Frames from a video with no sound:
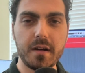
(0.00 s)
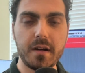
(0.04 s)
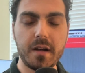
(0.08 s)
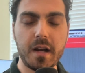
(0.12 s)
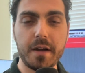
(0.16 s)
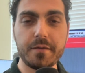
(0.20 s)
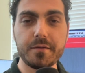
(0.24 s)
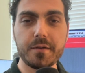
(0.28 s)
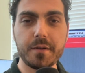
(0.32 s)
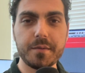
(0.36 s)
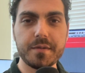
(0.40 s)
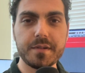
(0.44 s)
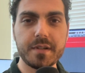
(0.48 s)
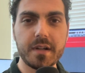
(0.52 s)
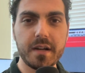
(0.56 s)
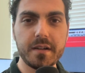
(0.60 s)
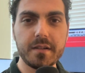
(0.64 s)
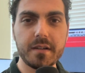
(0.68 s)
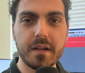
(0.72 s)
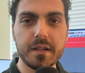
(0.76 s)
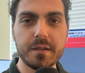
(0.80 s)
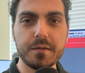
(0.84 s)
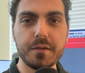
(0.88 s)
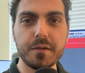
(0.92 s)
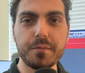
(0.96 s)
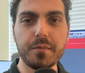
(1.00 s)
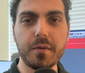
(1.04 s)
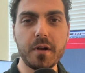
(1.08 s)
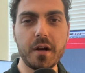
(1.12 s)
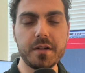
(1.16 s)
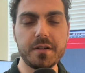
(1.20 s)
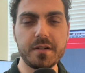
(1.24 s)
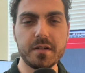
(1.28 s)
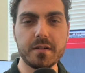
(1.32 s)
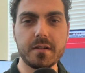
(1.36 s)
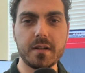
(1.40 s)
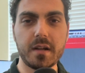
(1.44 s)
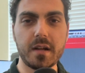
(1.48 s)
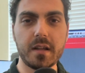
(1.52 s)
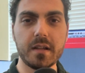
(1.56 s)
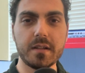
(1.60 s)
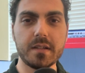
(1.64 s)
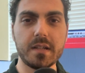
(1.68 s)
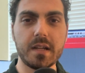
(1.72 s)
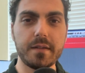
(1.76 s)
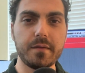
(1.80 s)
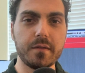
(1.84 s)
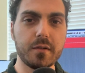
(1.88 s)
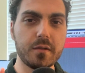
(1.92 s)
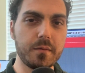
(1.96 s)
After I'm signed onto a project, I like
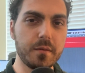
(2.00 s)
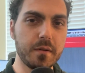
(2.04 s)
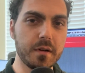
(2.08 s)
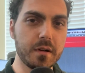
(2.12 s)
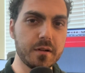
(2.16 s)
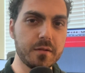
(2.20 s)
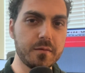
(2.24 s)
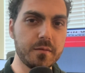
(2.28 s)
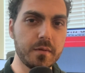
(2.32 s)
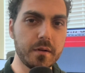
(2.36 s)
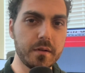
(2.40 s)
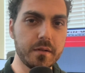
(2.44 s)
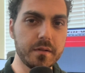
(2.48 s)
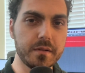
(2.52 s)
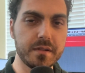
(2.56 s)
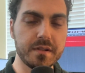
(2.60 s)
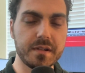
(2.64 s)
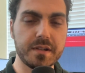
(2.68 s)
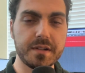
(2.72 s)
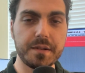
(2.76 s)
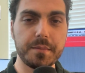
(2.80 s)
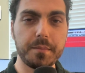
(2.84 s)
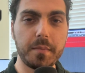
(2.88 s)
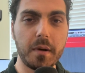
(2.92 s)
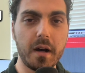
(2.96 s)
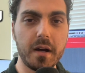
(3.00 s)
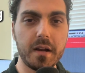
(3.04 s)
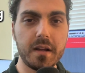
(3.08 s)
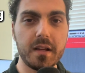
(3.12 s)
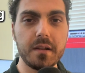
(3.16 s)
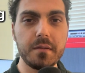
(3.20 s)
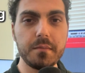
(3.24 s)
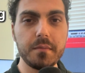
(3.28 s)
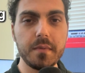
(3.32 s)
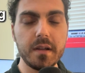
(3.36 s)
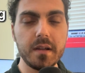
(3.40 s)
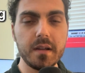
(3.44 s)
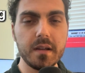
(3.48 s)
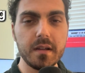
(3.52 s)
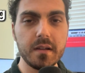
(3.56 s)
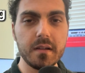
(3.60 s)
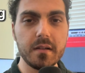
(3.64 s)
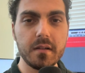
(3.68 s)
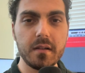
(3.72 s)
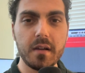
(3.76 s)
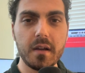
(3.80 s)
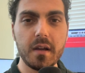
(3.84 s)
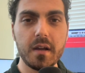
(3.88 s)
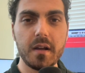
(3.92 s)
to have a quote-unquote spotting meeting